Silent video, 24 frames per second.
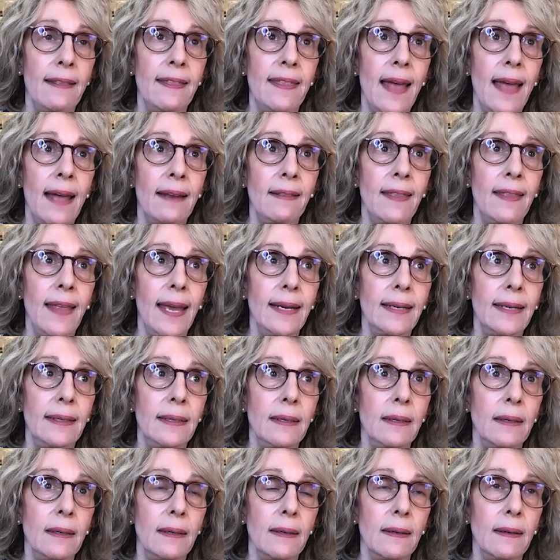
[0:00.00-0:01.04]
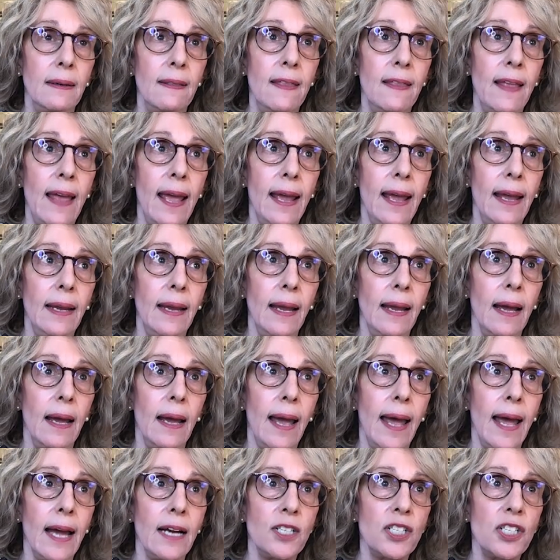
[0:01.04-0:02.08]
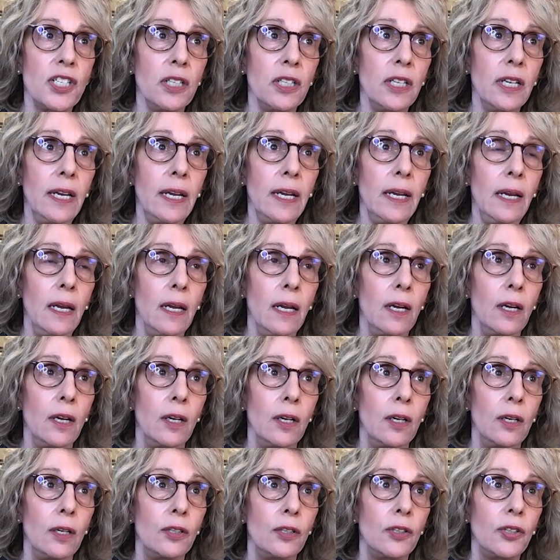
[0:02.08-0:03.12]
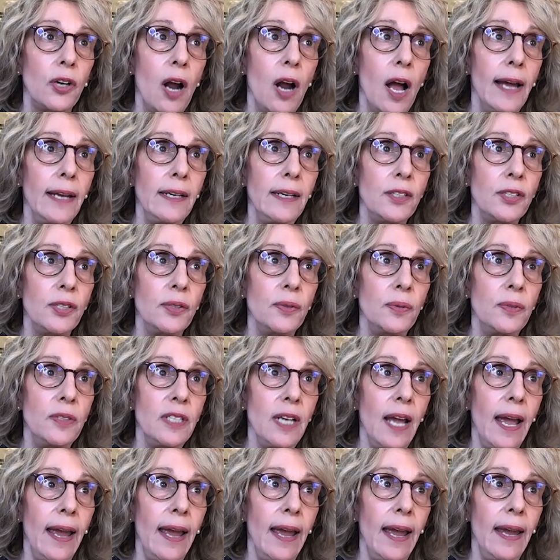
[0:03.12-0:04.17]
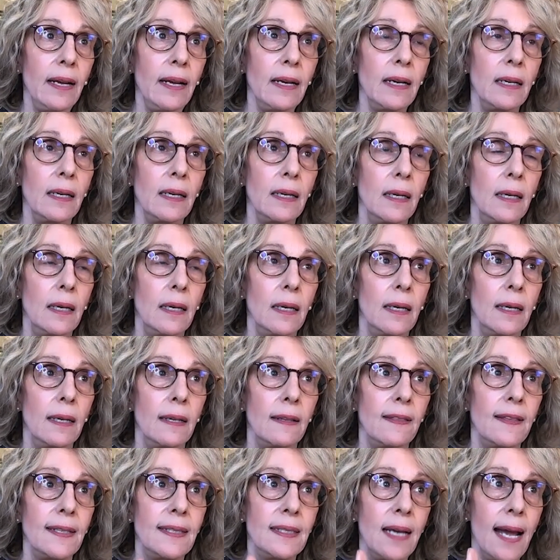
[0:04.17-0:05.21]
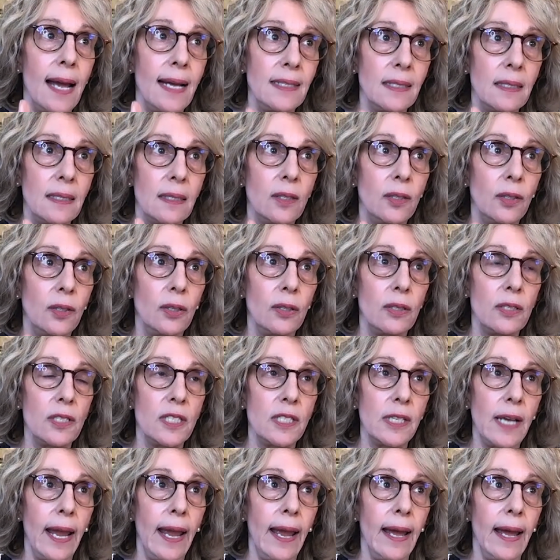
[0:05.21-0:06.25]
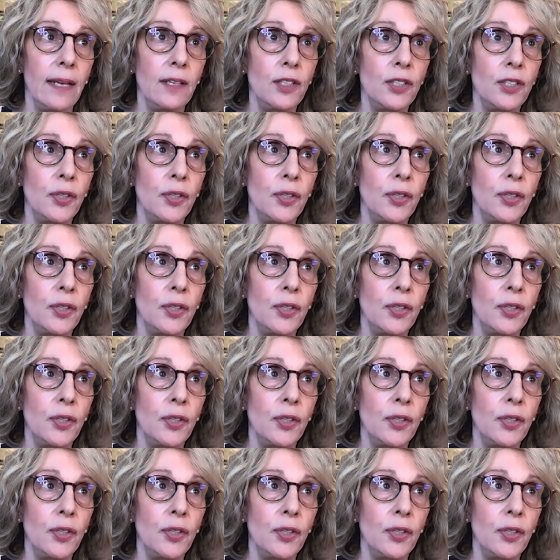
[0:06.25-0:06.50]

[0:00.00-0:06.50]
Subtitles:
then they actually try to take the testicles and